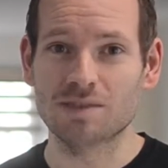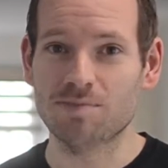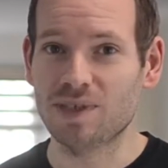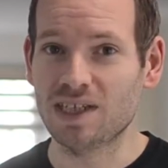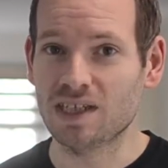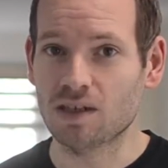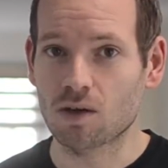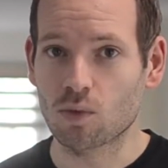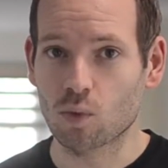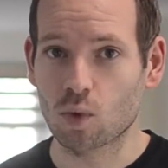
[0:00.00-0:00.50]

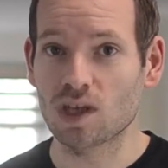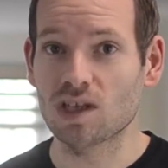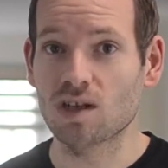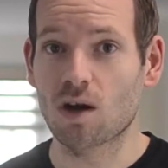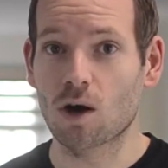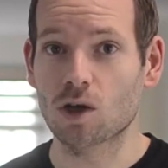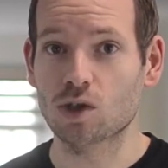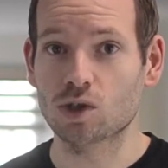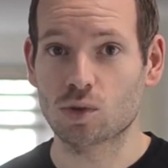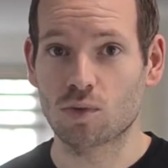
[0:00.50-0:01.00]
being really
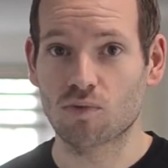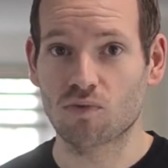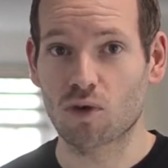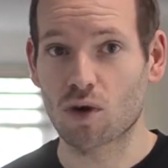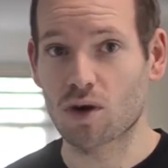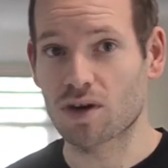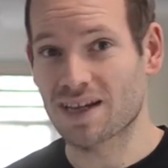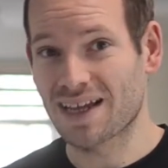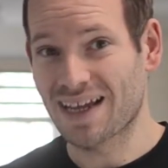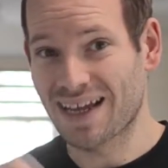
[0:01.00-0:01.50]
hard to
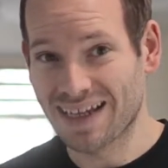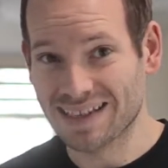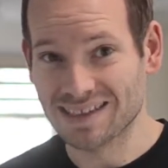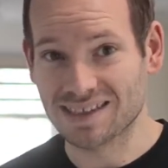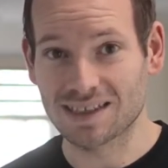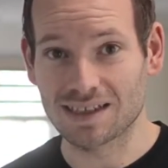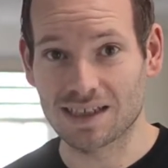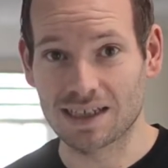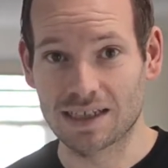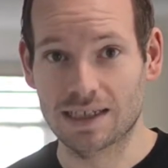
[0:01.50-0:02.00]
convert
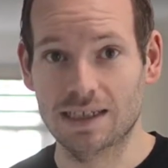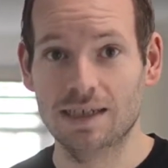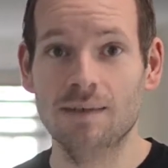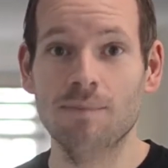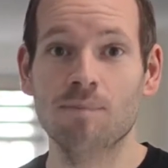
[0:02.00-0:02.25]
instantly.